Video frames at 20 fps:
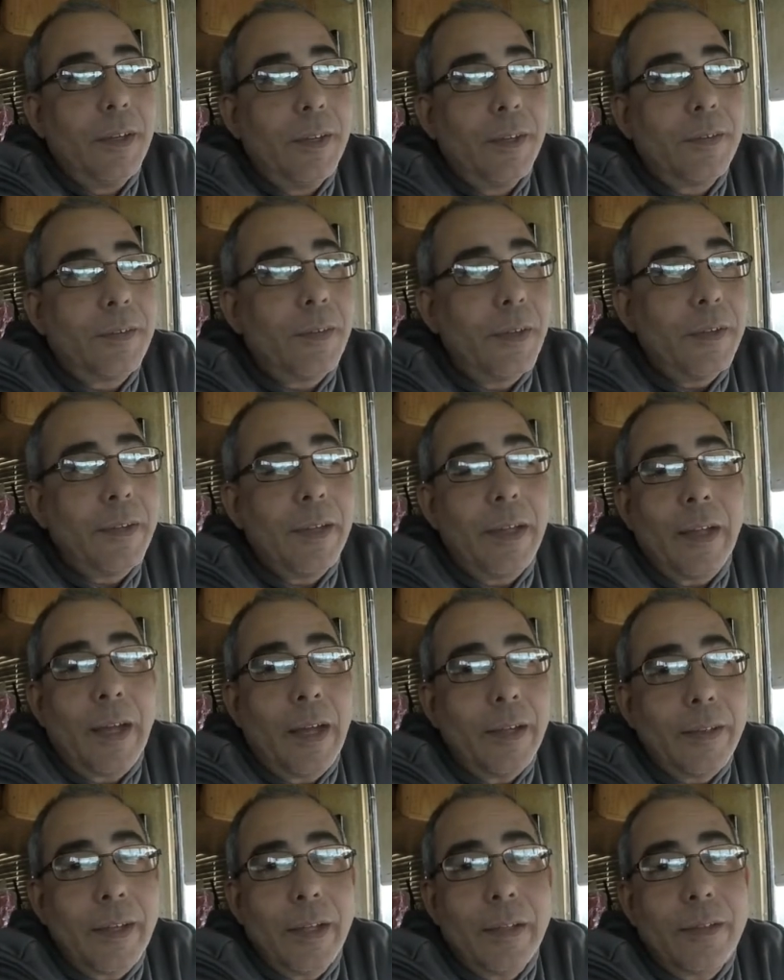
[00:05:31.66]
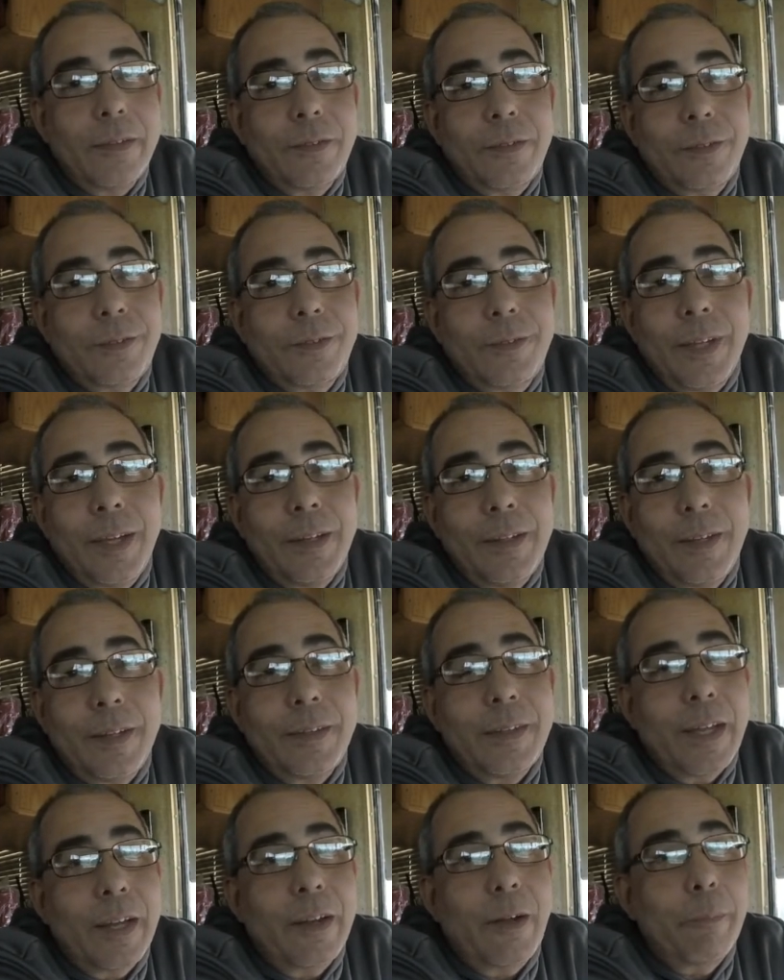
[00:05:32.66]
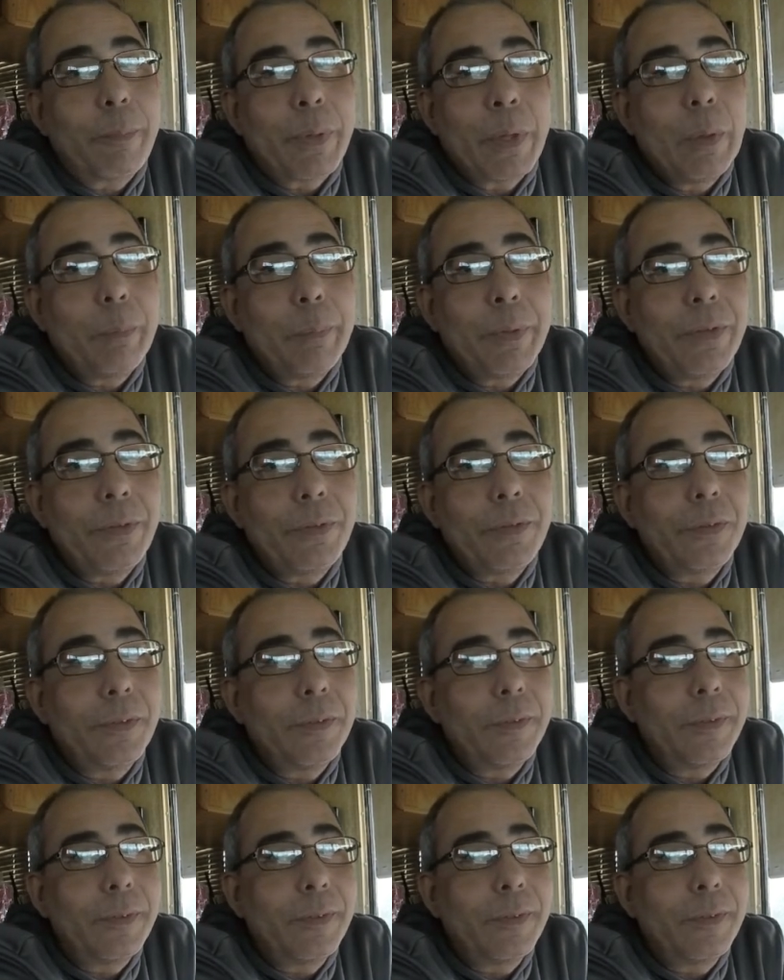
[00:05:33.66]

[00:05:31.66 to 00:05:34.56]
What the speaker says: set that. I think they did that on purpose.